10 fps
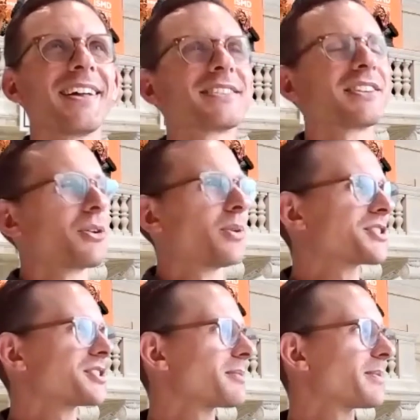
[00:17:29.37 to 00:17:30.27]
that's a good
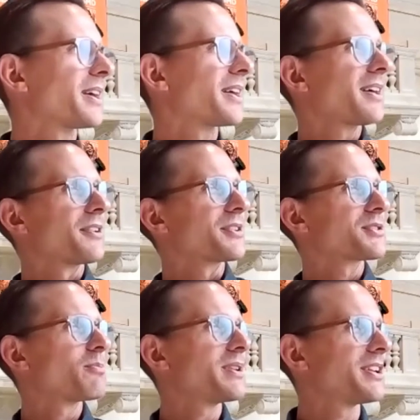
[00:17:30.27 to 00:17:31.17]
question. I mean, there's
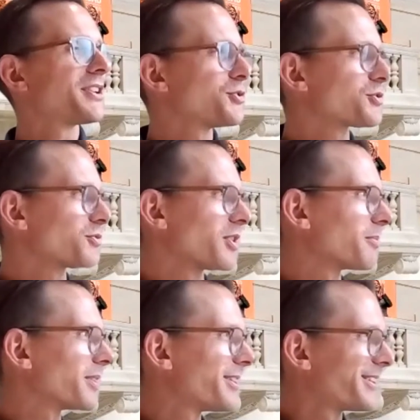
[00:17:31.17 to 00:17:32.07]
so many to choose from.